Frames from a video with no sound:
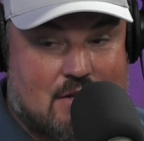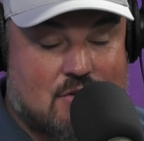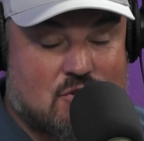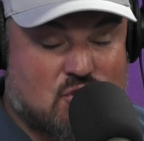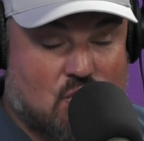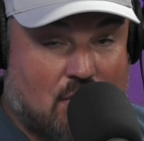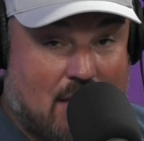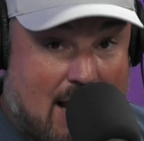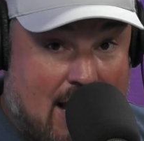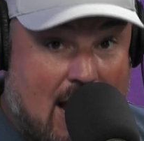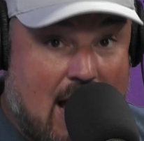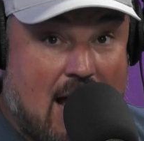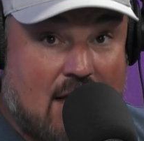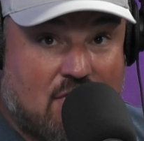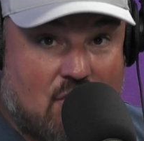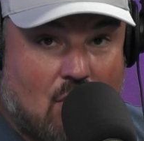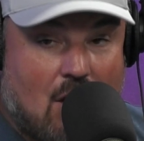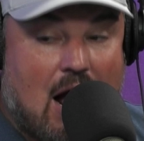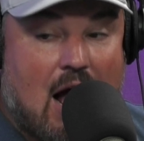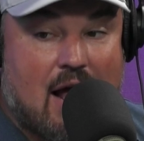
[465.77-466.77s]
So they
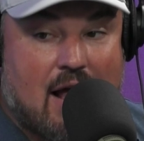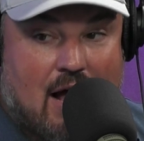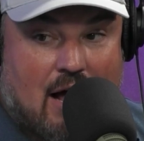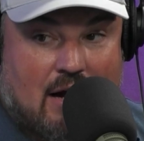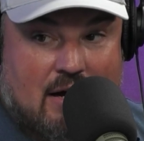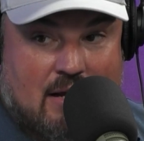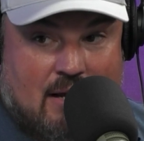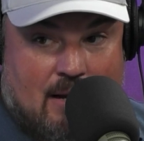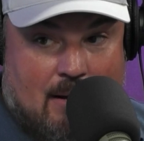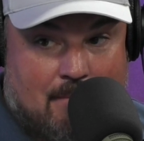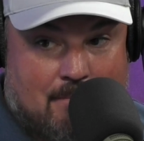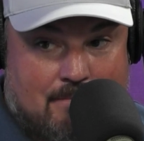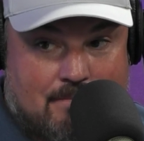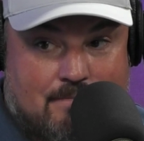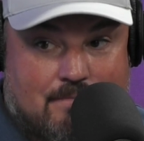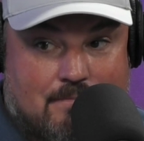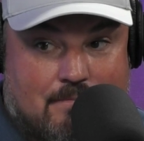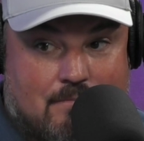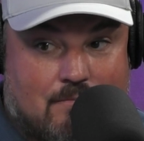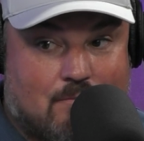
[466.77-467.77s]
had their eye on
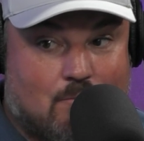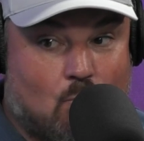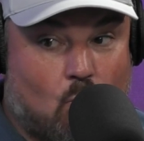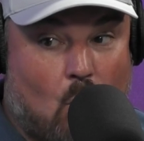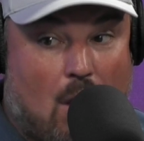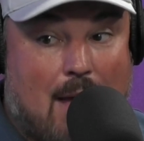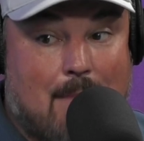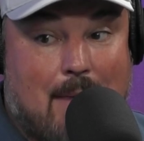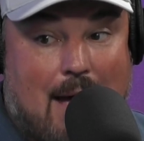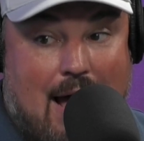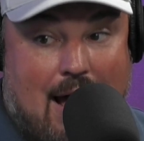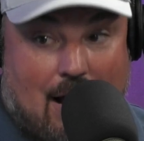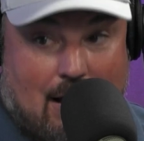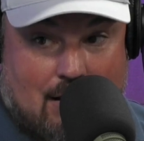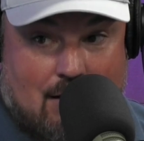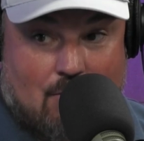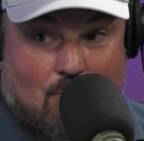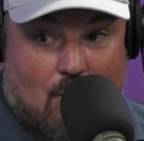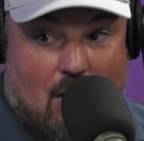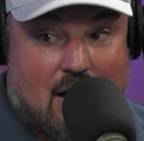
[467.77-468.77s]
him way
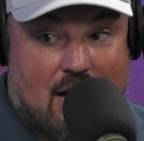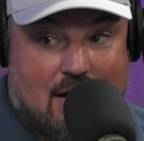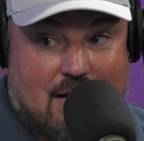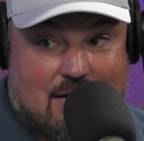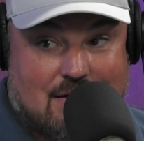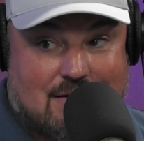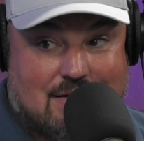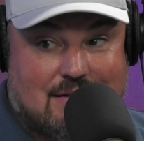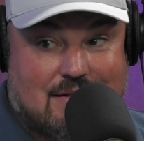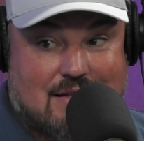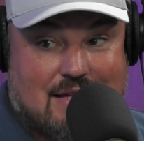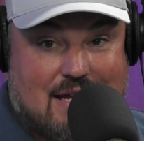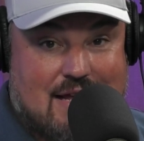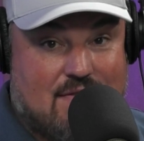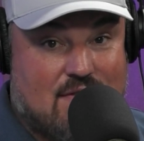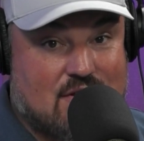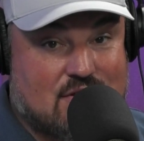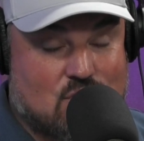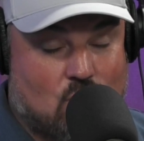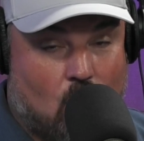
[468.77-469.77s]
back, right,
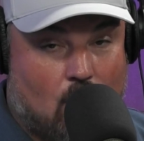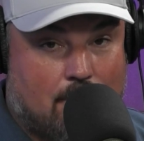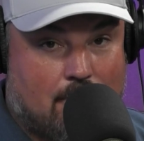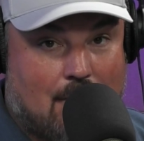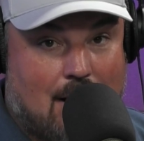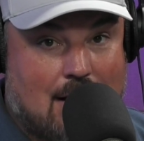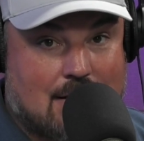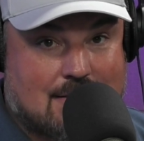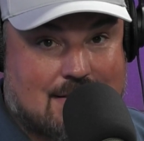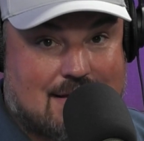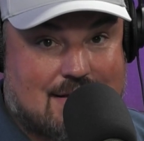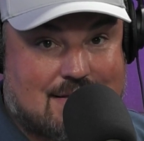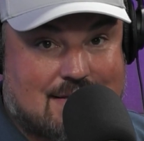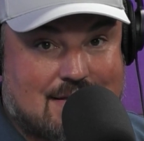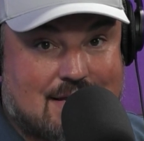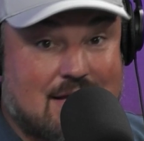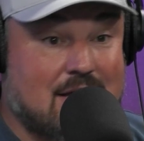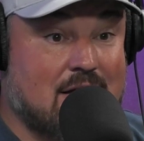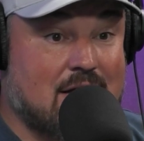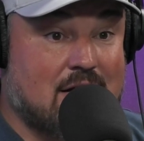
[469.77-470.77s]
in this whole process.